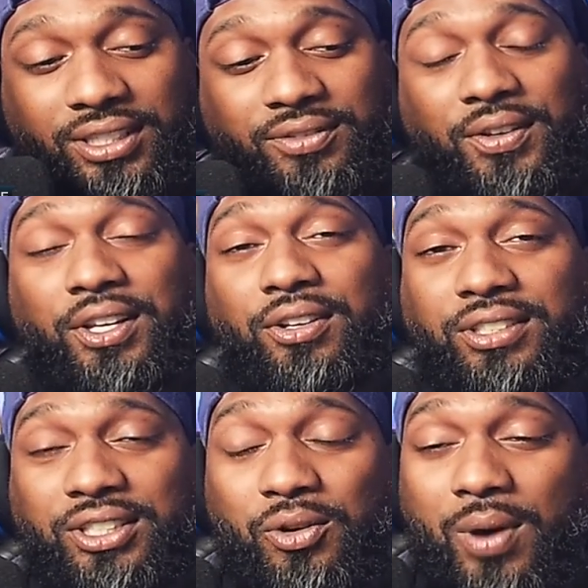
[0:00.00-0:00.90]
this video and
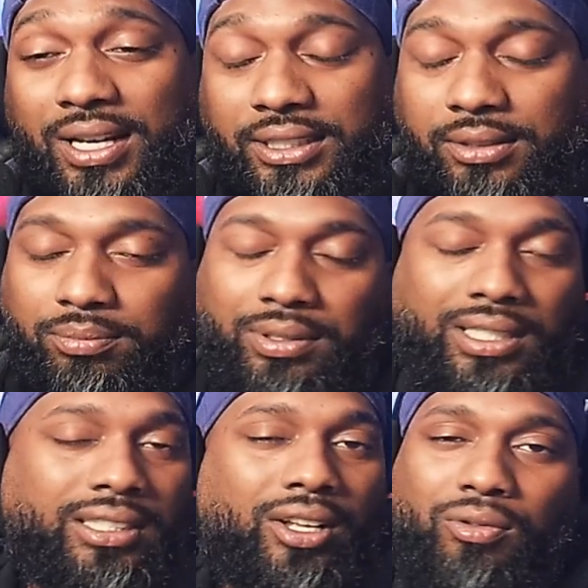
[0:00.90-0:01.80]
still watching,
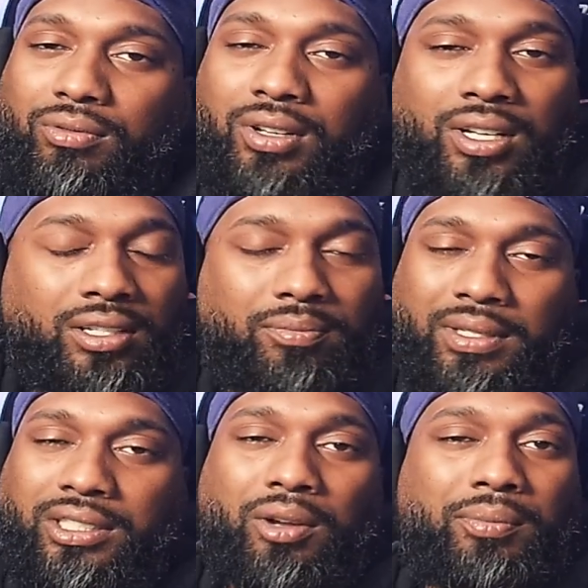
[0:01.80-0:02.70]
please don't
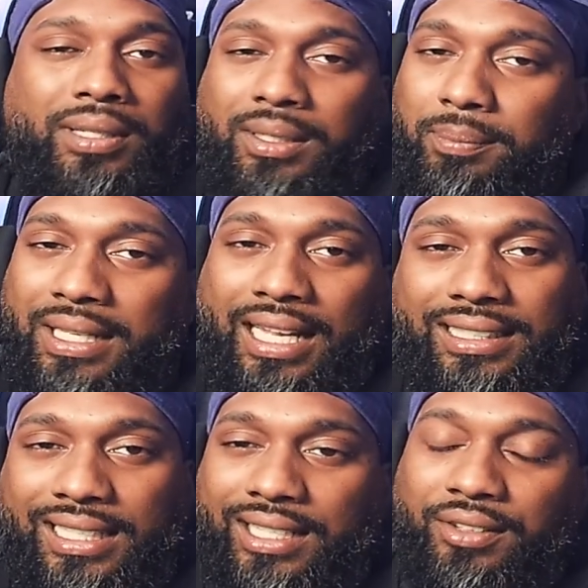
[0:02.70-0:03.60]
be like Tanner.